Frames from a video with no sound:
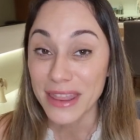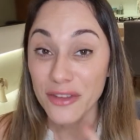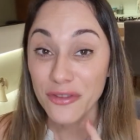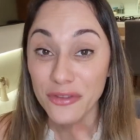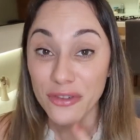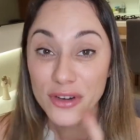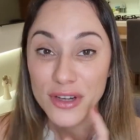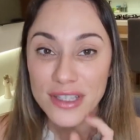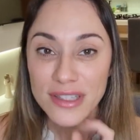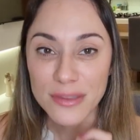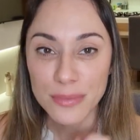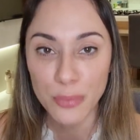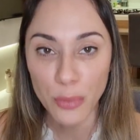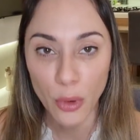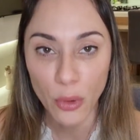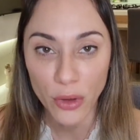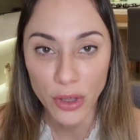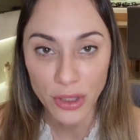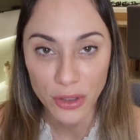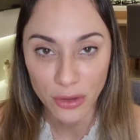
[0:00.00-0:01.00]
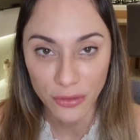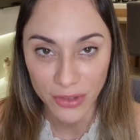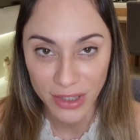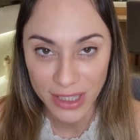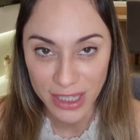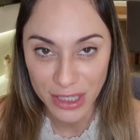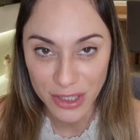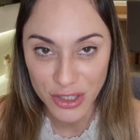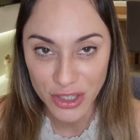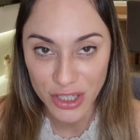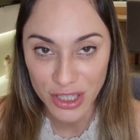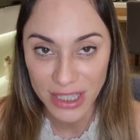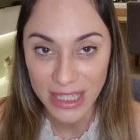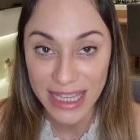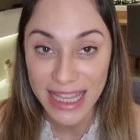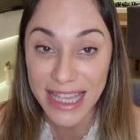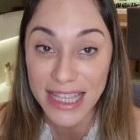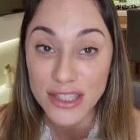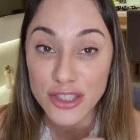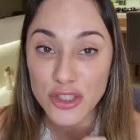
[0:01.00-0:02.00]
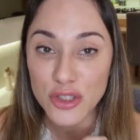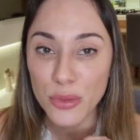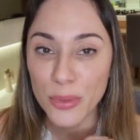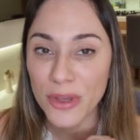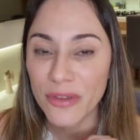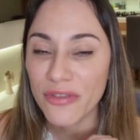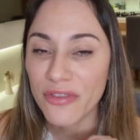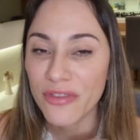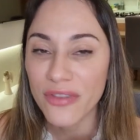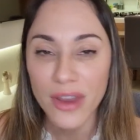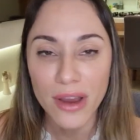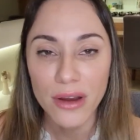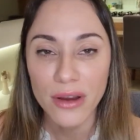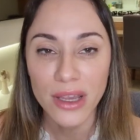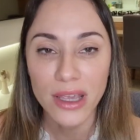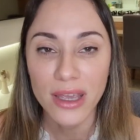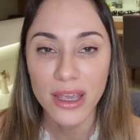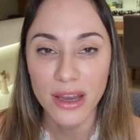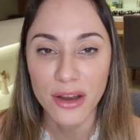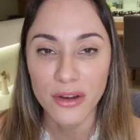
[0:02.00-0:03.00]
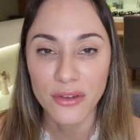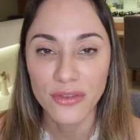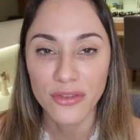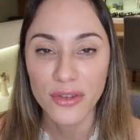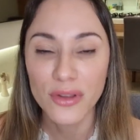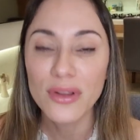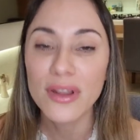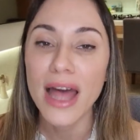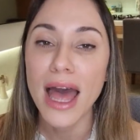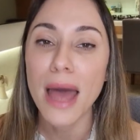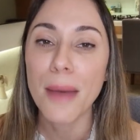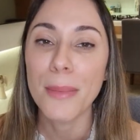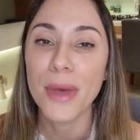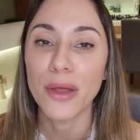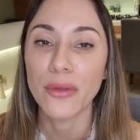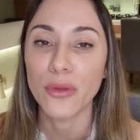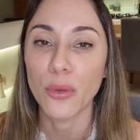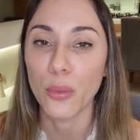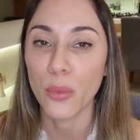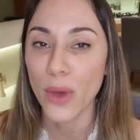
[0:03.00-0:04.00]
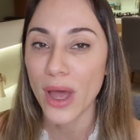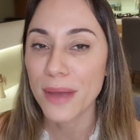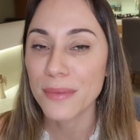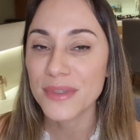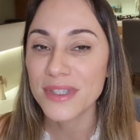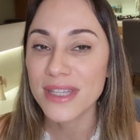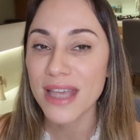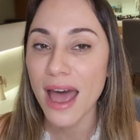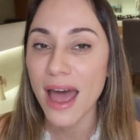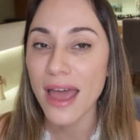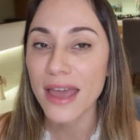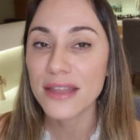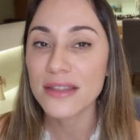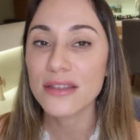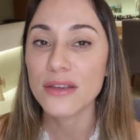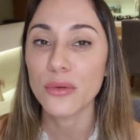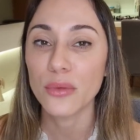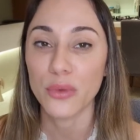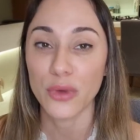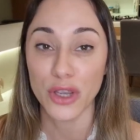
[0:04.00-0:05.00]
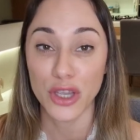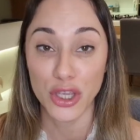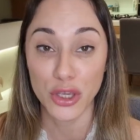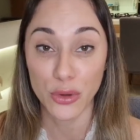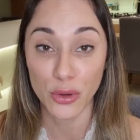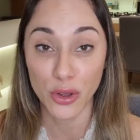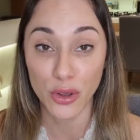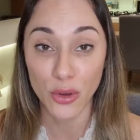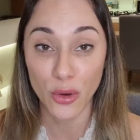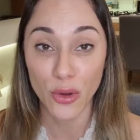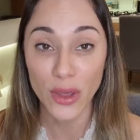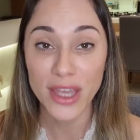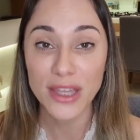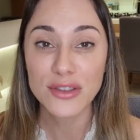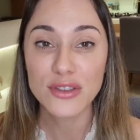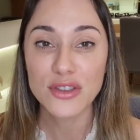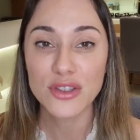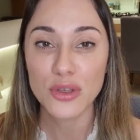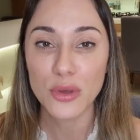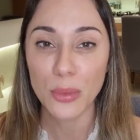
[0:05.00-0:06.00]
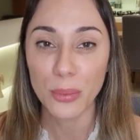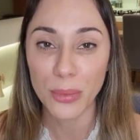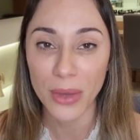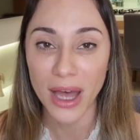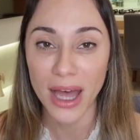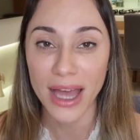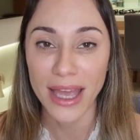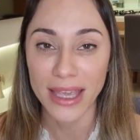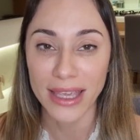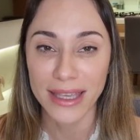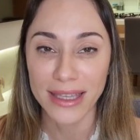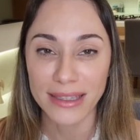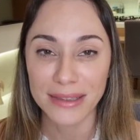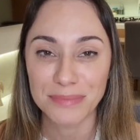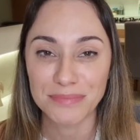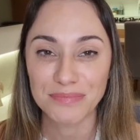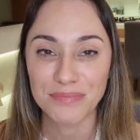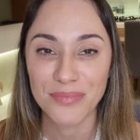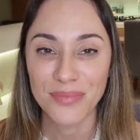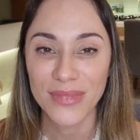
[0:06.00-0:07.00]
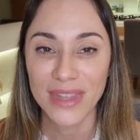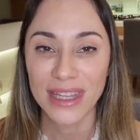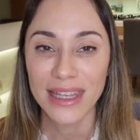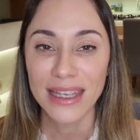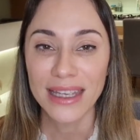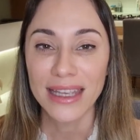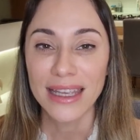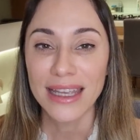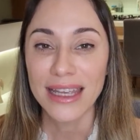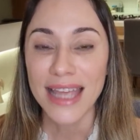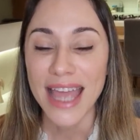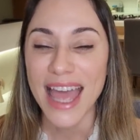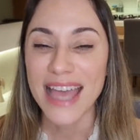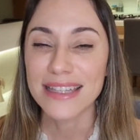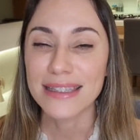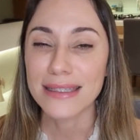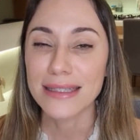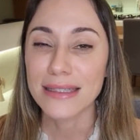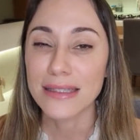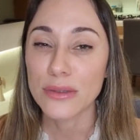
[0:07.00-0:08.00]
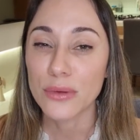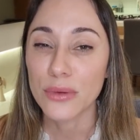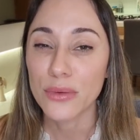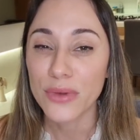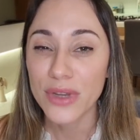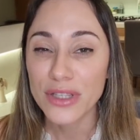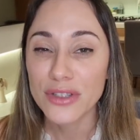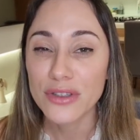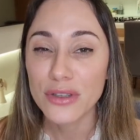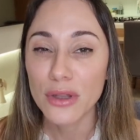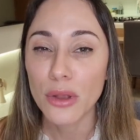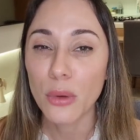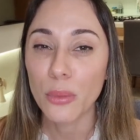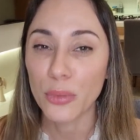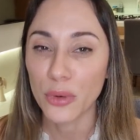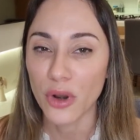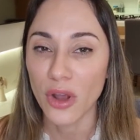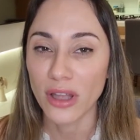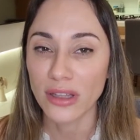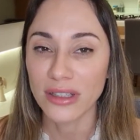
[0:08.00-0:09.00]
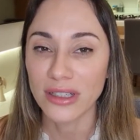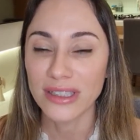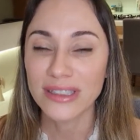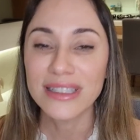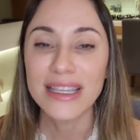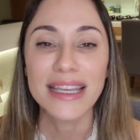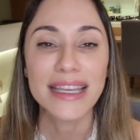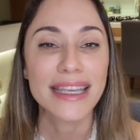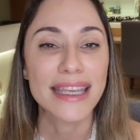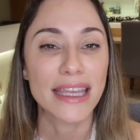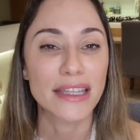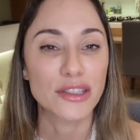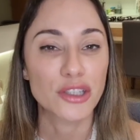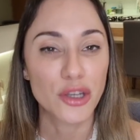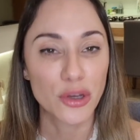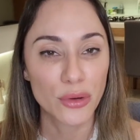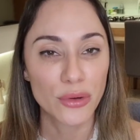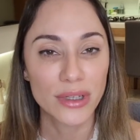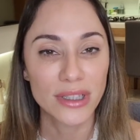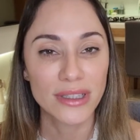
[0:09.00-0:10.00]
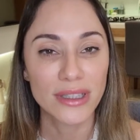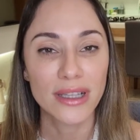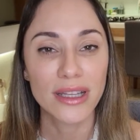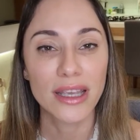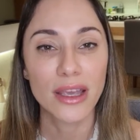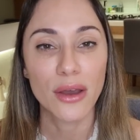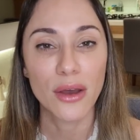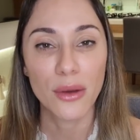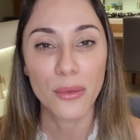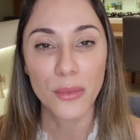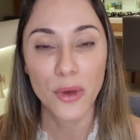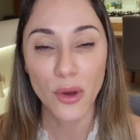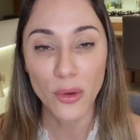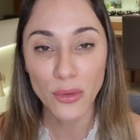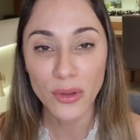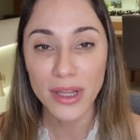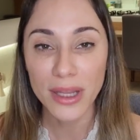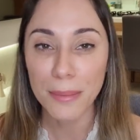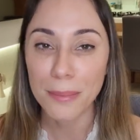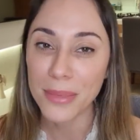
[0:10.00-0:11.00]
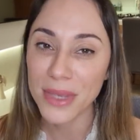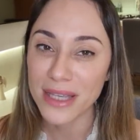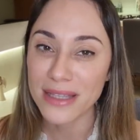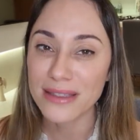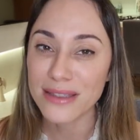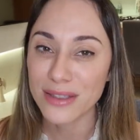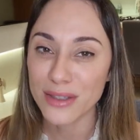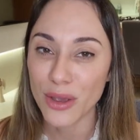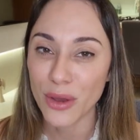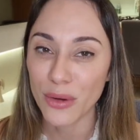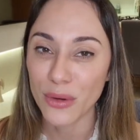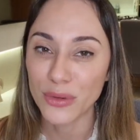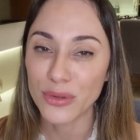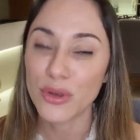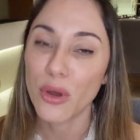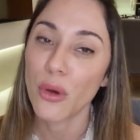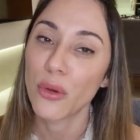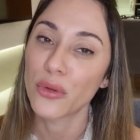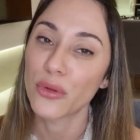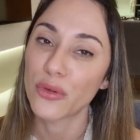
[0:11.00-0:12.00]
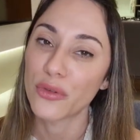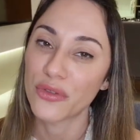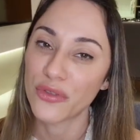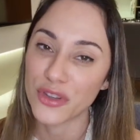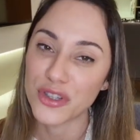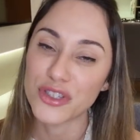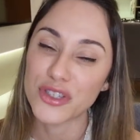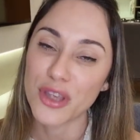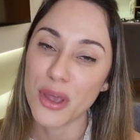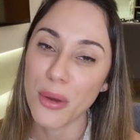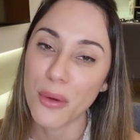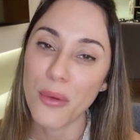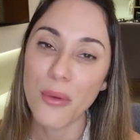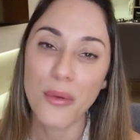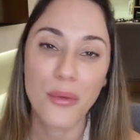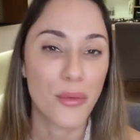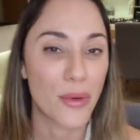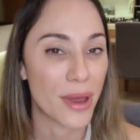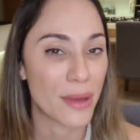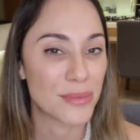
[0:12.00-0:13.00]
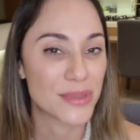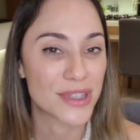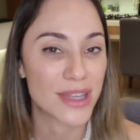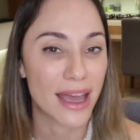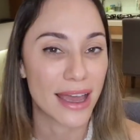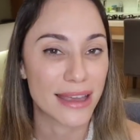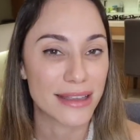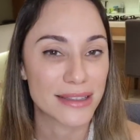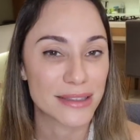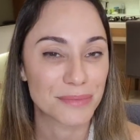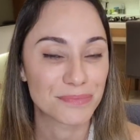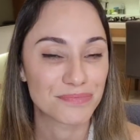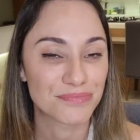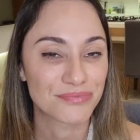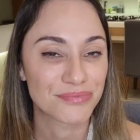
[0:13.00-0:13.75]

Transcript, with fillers: The first point of attention is to be very careful about the website where you're going to buy it, as this original product can currently only be sold on the official website.